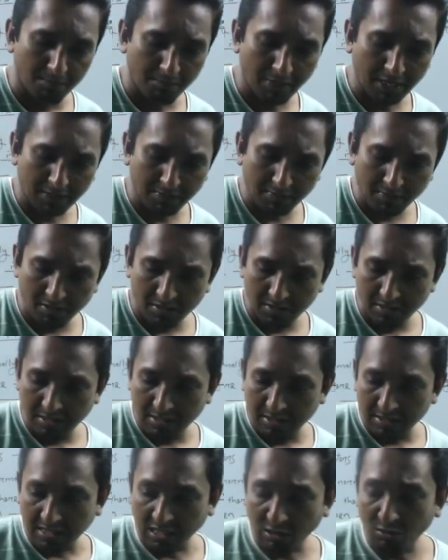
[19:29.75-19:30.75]
But
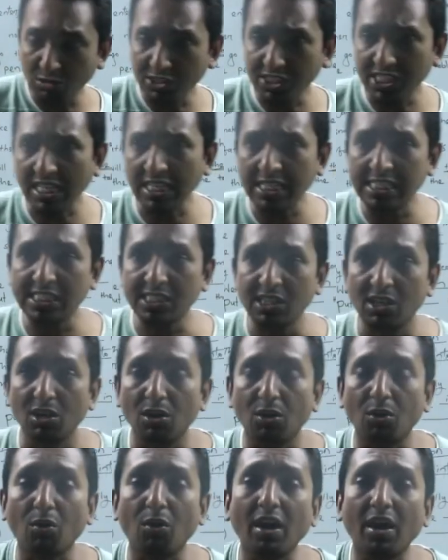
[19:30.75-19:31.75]
the question is,
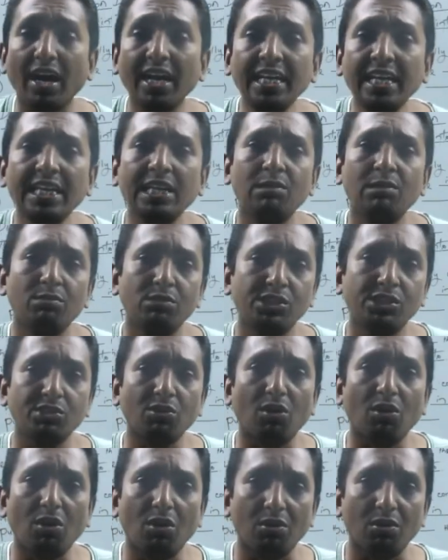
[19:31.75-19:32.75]
why
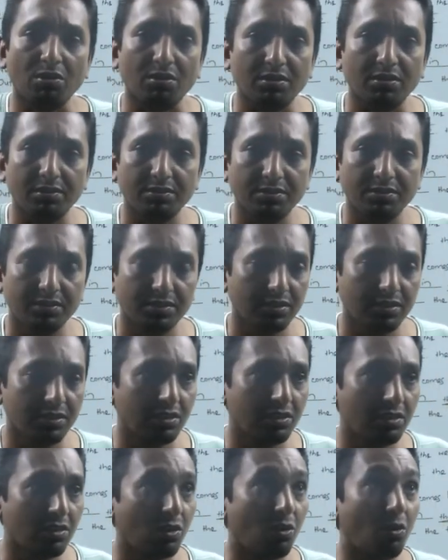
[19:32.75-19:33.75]
use on?
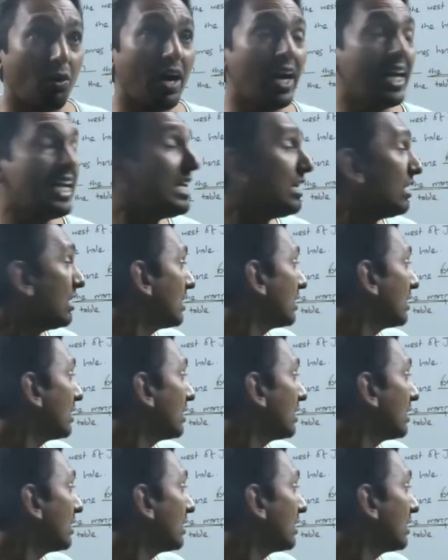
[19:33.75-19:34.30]
Why